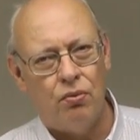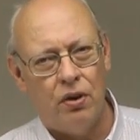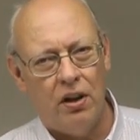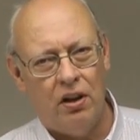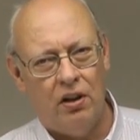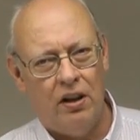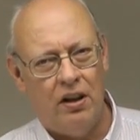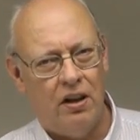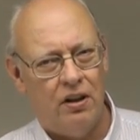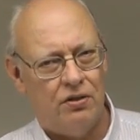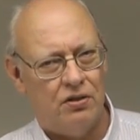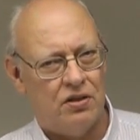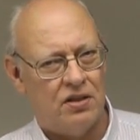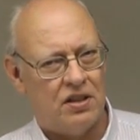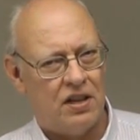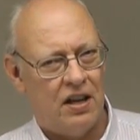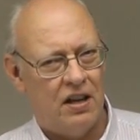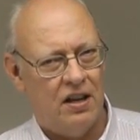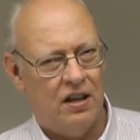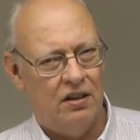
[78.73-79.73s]
really
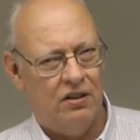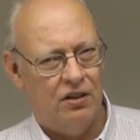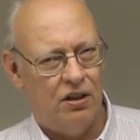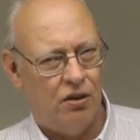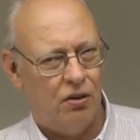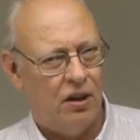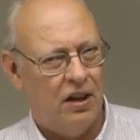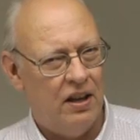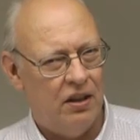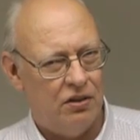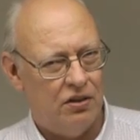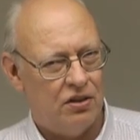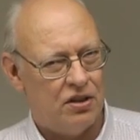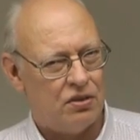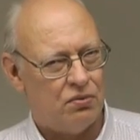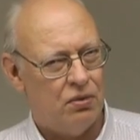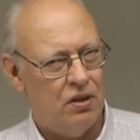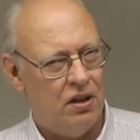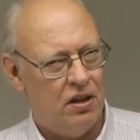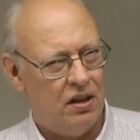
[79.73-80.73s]
understand their
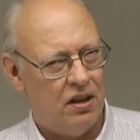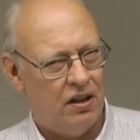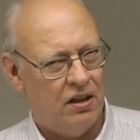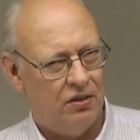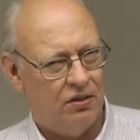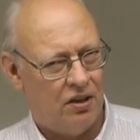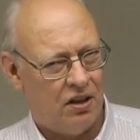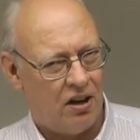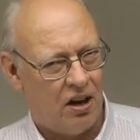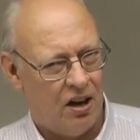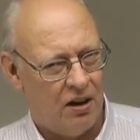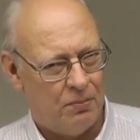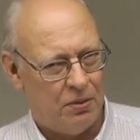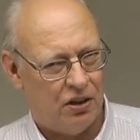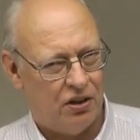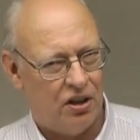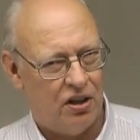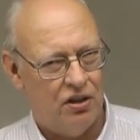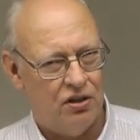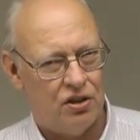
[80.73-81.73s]
industry and the
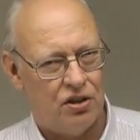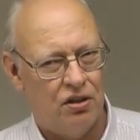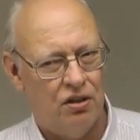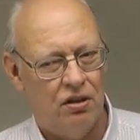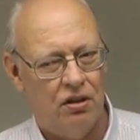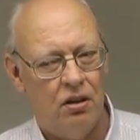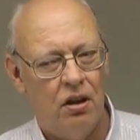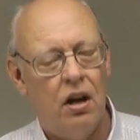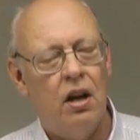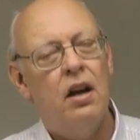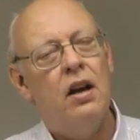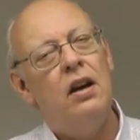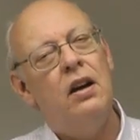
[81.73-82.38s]
competition,